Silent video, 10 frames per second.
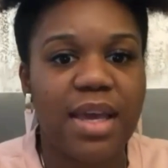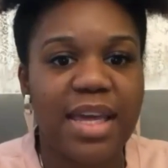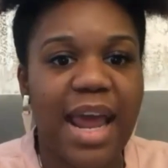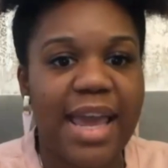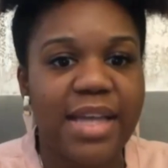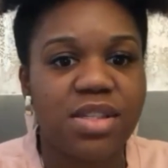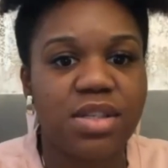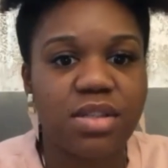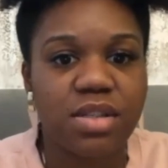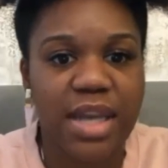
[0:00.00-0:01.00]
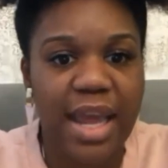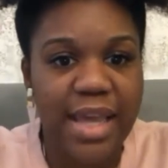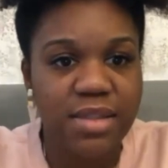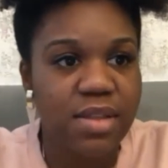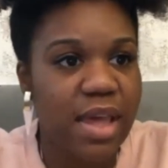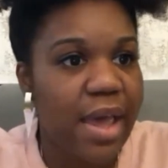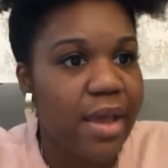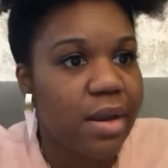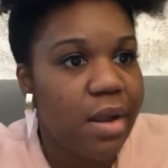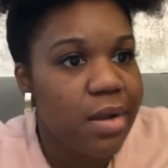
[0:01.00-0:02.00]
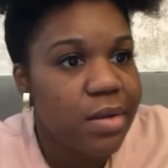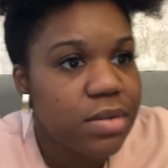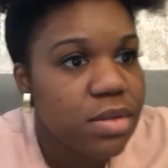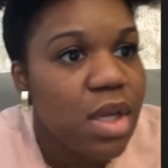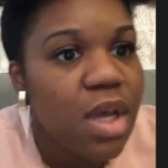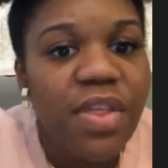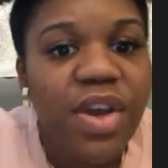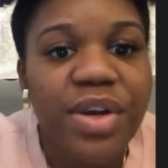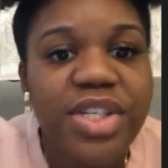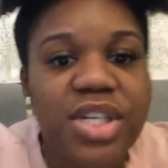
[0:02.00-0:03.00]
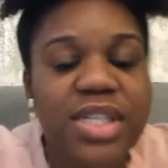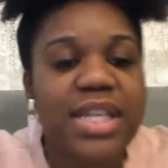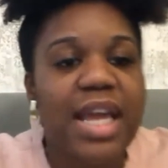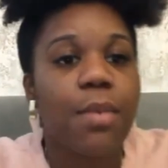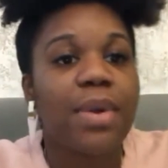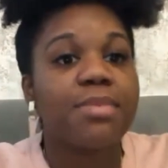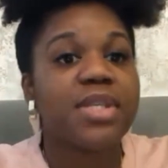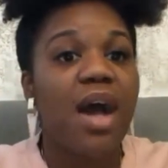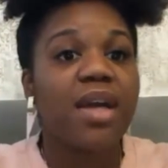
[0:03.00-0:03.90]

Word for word: can I answer, yeah. can I answer that? Yeah. The Christian aesthetic, what I'm talking